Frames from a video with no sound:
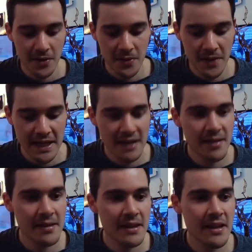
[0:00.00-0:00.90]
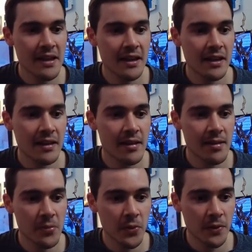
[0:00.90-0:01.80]
Crazy
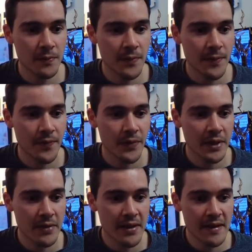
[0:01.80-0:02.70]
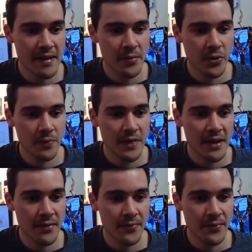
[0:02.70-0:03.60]
Swarm. Crazy Swarm
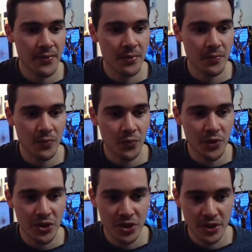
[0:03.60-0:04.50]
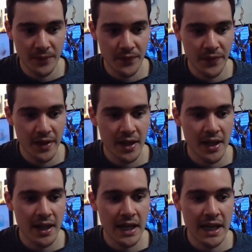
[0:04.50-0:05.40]
is from which
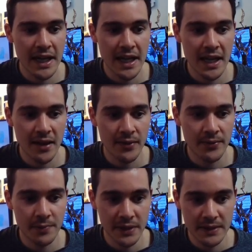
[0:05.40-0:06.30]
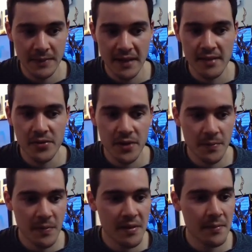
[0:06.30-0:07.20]
I have built my
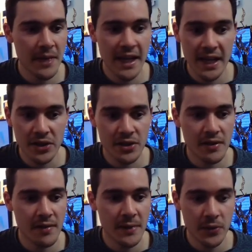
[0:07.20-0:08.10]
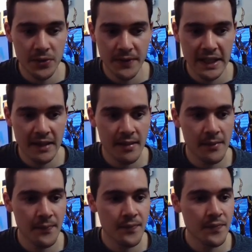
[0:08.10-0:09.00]
scripts, my actions, my launch files.
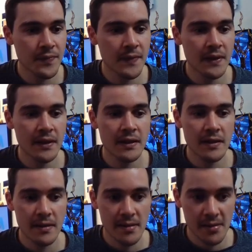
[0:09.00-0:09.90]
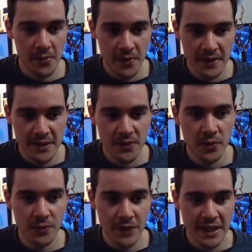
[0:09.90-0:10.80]
So Crazy
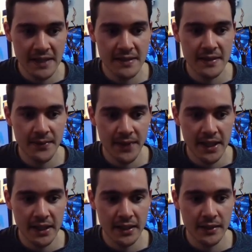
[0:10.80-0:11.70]
Swarm is the file.